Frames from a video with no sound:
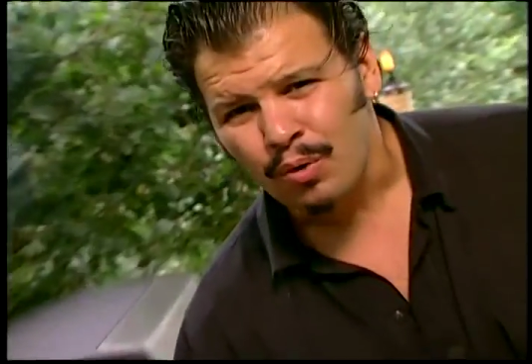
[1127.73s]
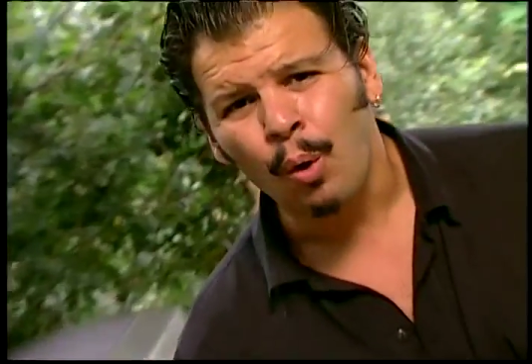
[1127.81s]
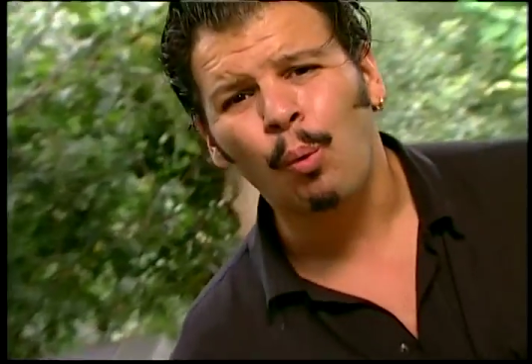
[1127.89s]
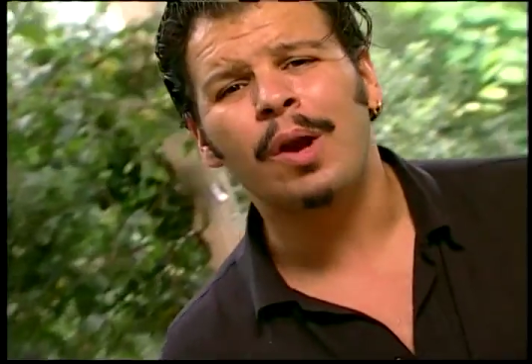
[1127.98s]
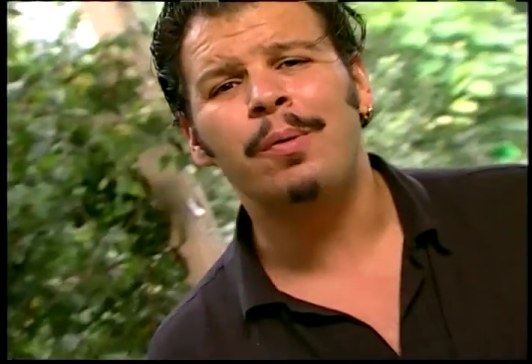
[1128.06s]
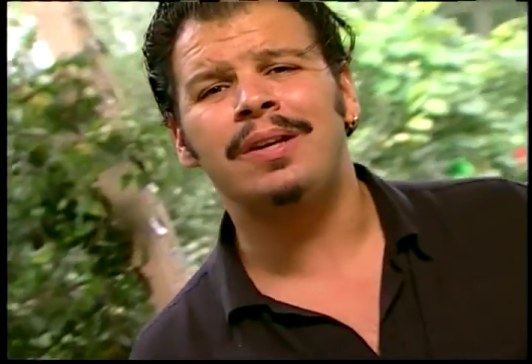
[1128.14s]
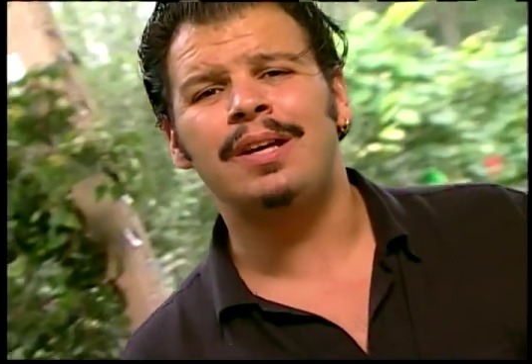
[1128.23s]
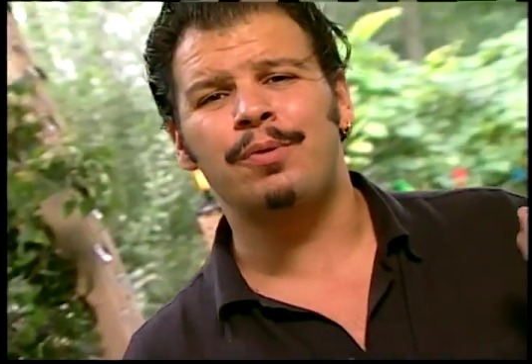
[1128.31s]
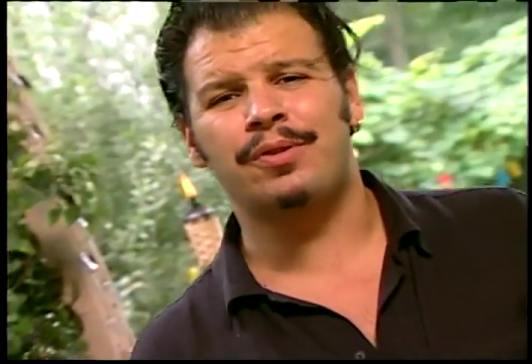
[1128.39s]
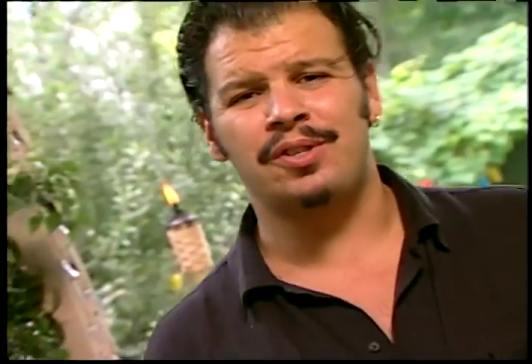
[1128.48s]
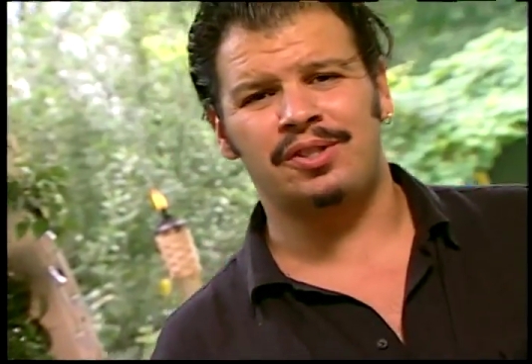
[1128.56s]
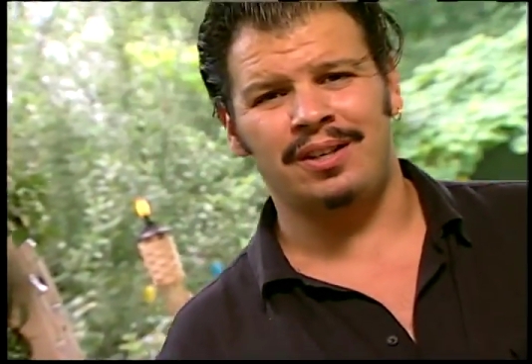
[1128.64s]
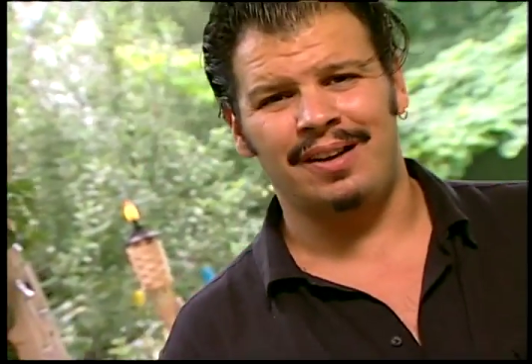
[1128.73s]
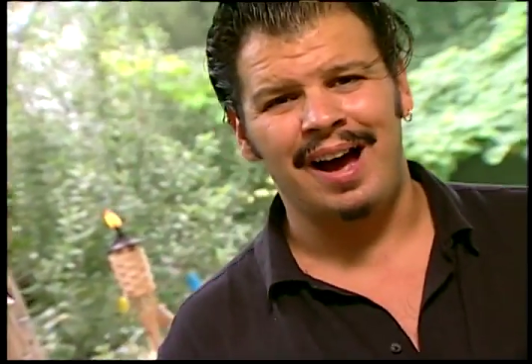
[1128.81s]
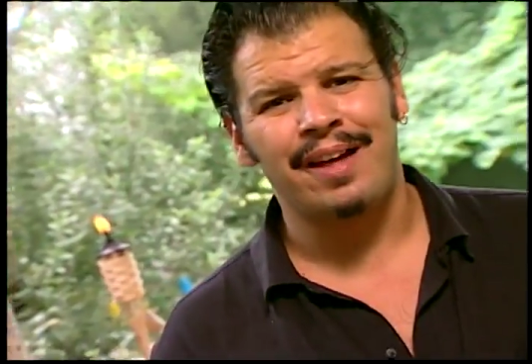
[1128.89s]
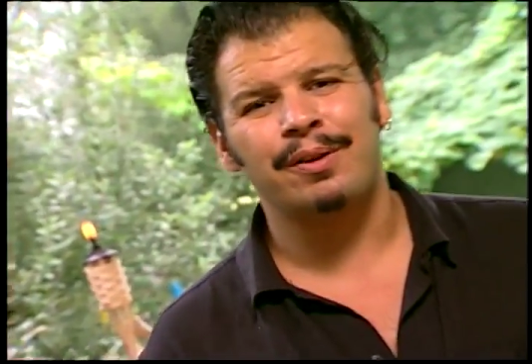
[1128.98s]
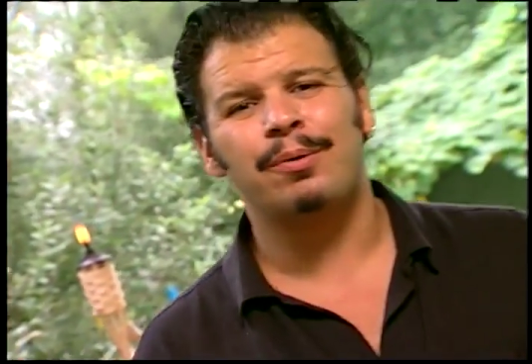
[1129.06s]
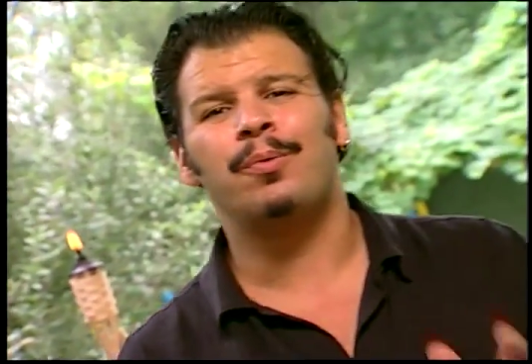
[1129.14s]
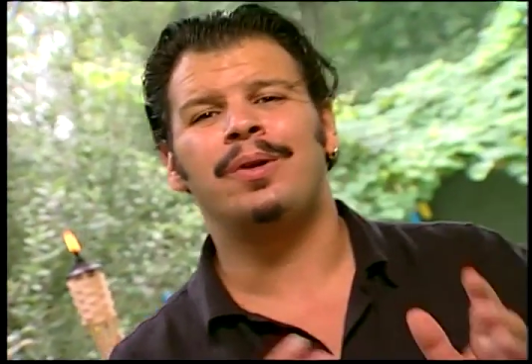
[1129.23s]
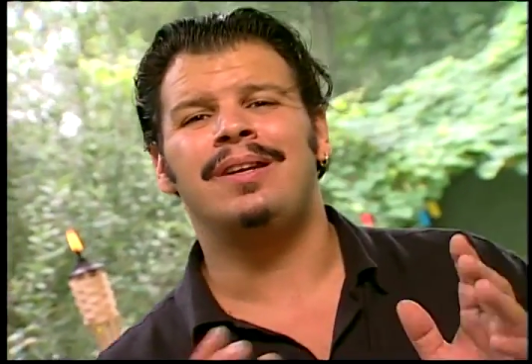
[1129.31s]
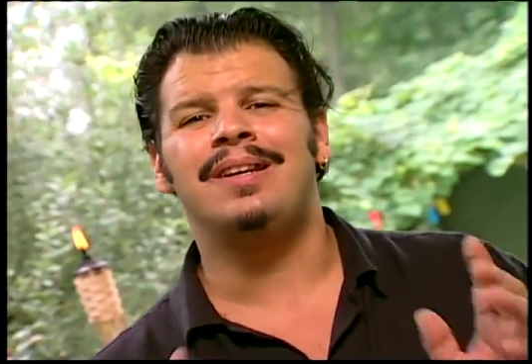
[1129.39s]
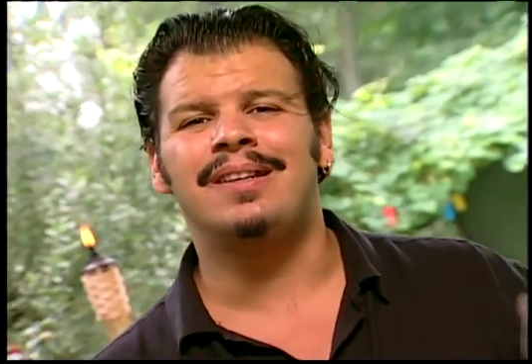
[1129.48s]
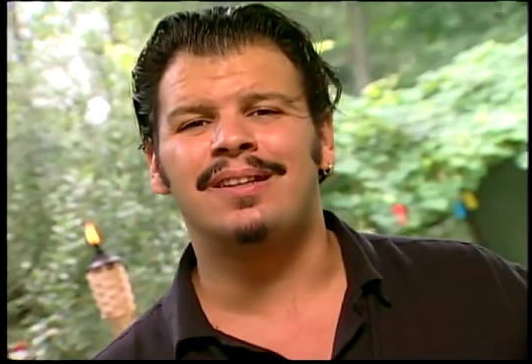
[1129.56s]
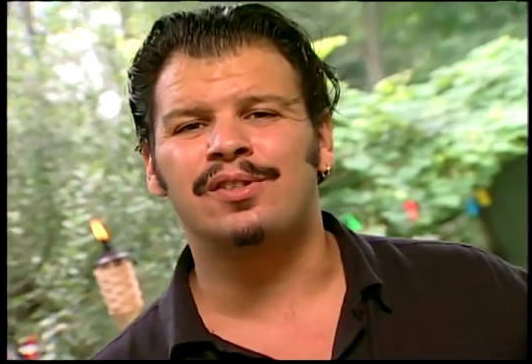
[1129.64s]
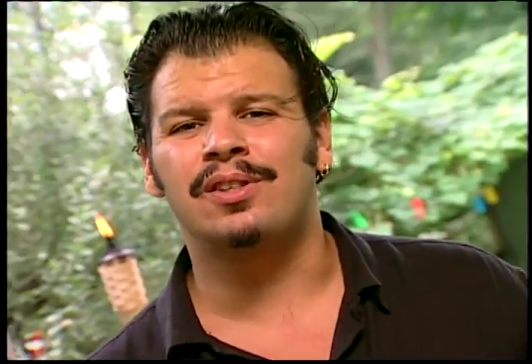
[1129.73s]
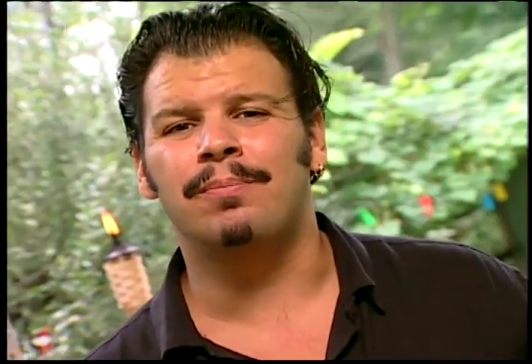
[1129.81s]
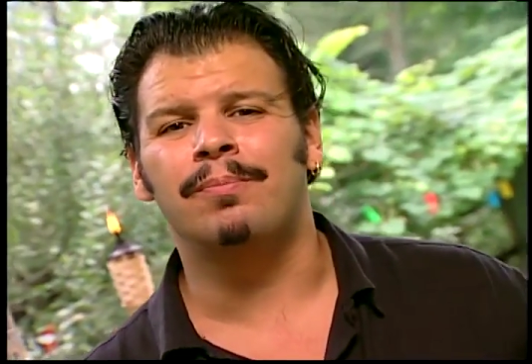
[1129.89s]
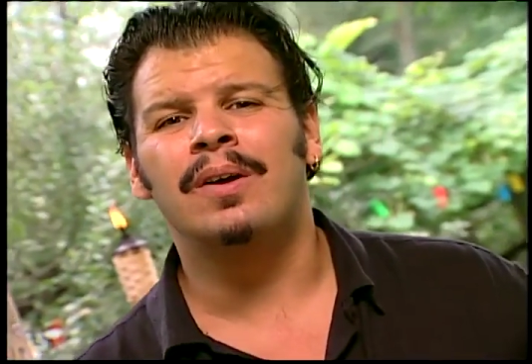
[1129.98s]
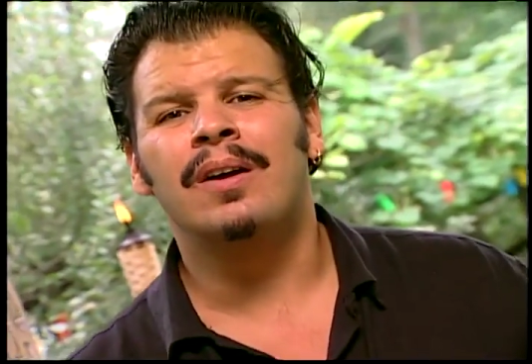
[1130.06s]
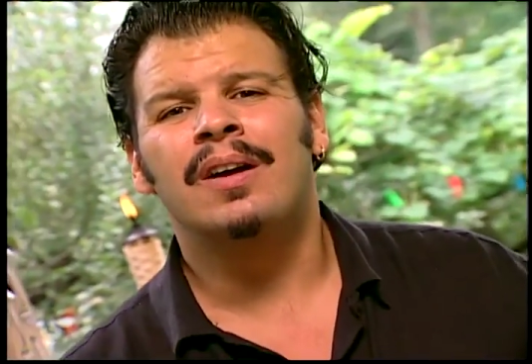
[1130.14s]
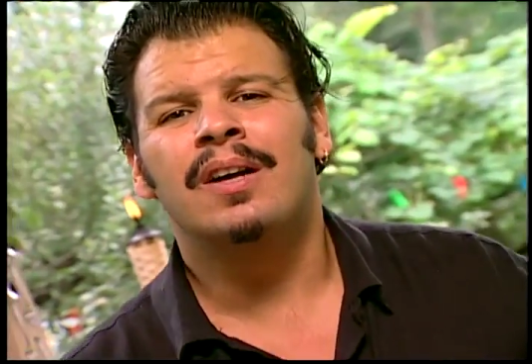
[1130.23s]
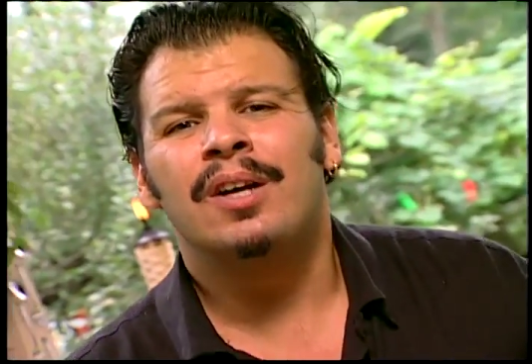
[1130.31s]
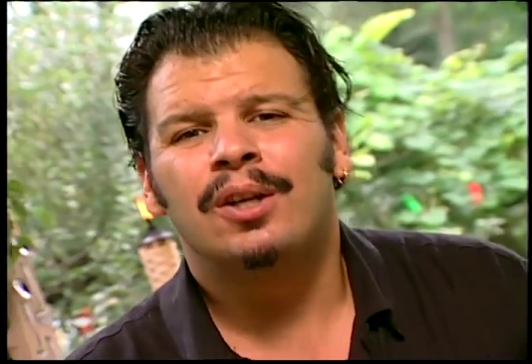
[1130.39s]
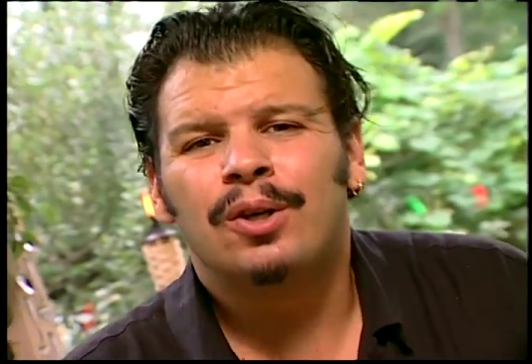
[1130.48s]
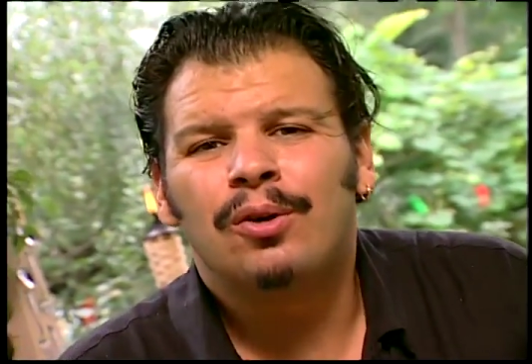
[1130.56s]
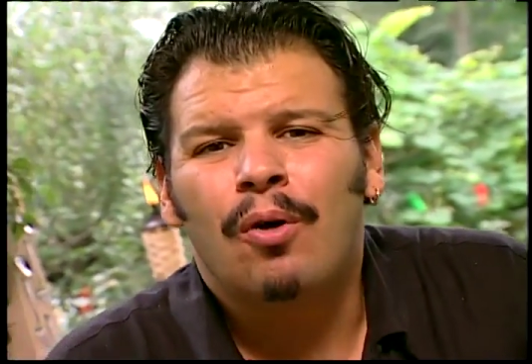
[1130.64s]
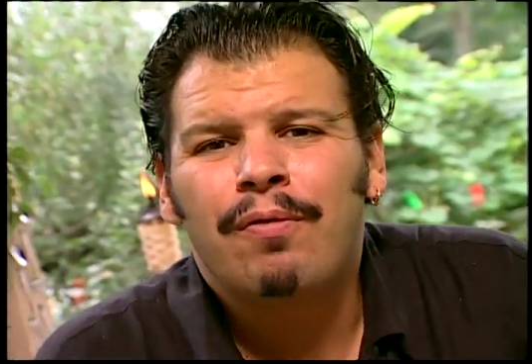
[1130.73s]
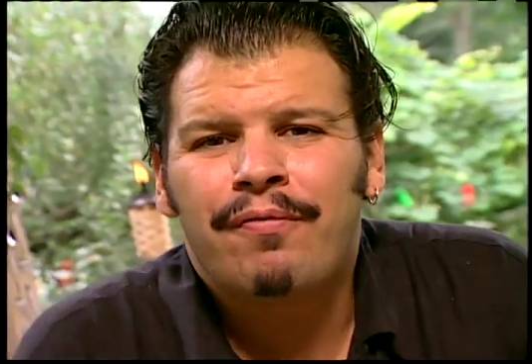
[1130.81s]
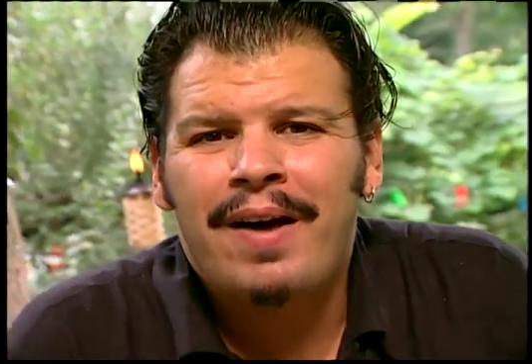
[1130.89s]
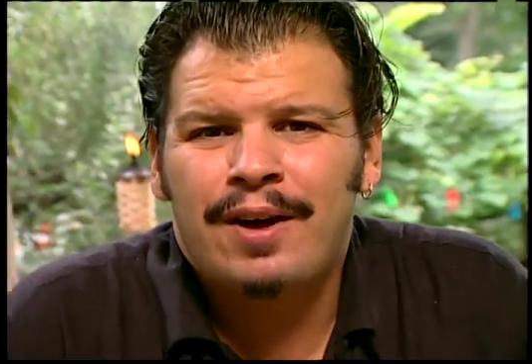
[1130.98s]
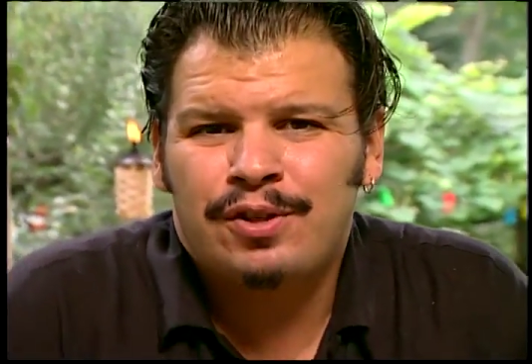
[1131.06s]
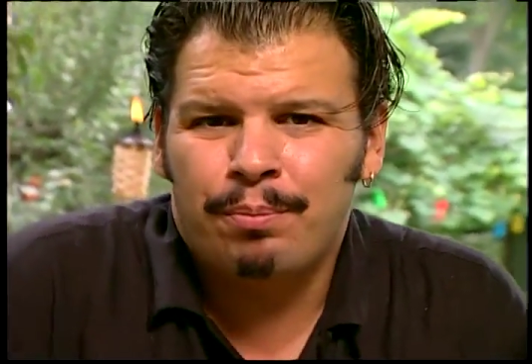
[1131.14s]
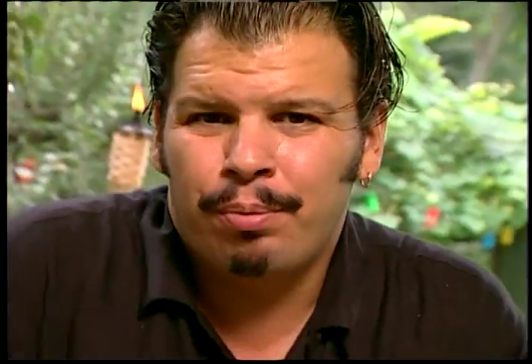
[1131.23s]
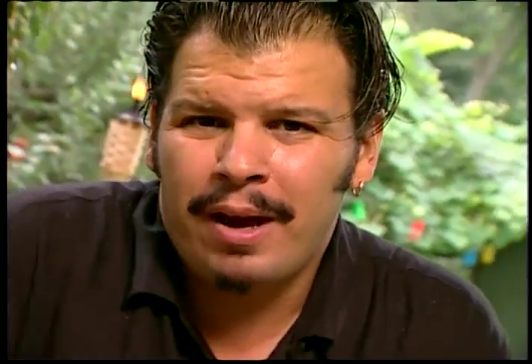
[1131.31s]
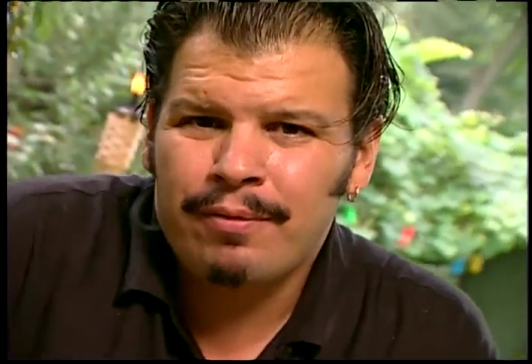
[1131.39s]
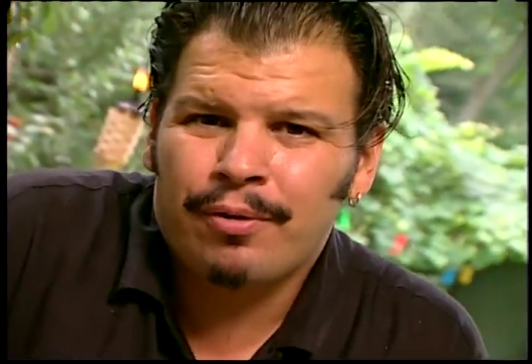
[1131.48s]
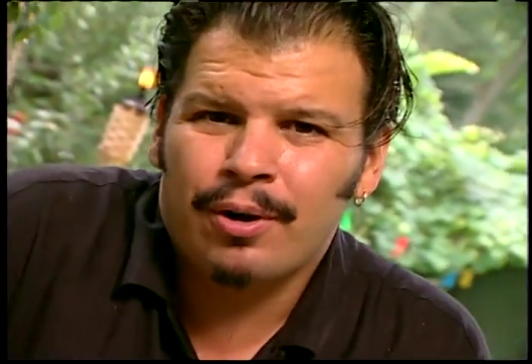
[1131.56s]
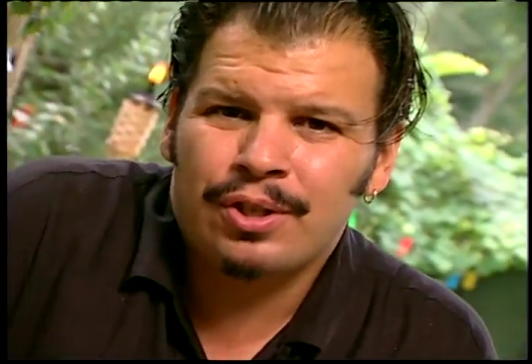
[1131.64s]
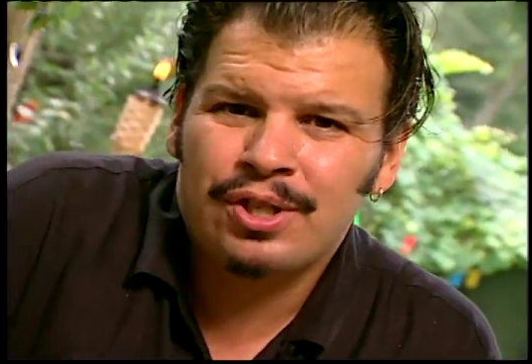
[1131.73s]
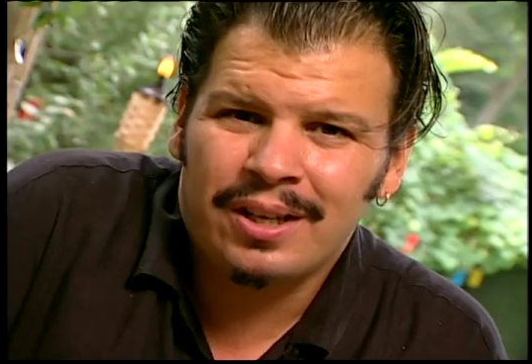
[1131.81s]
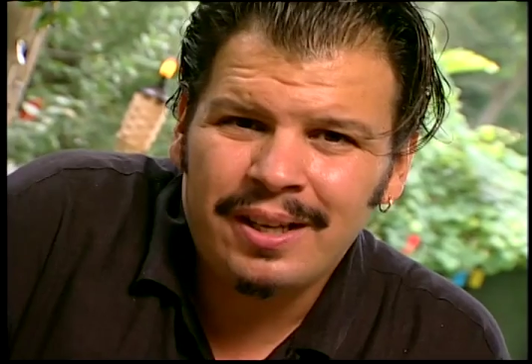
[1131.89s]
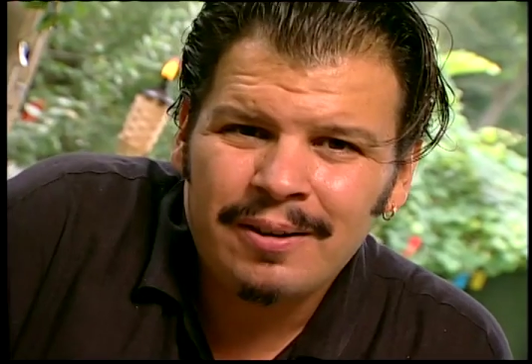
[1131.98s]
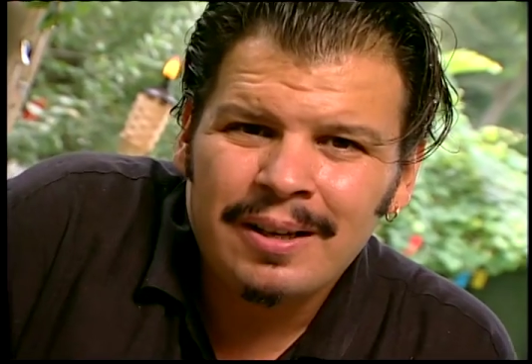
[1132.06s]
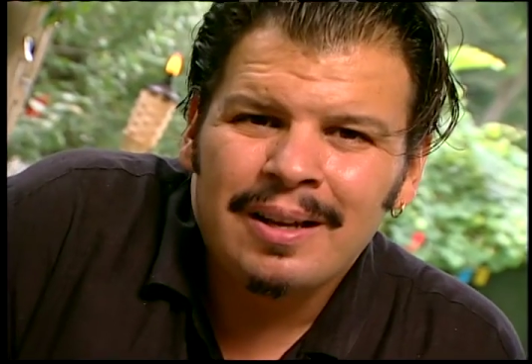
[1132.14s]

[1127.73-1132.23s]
What do we need with this dinner? I think what we need is some good old-fashioned bread for our chili.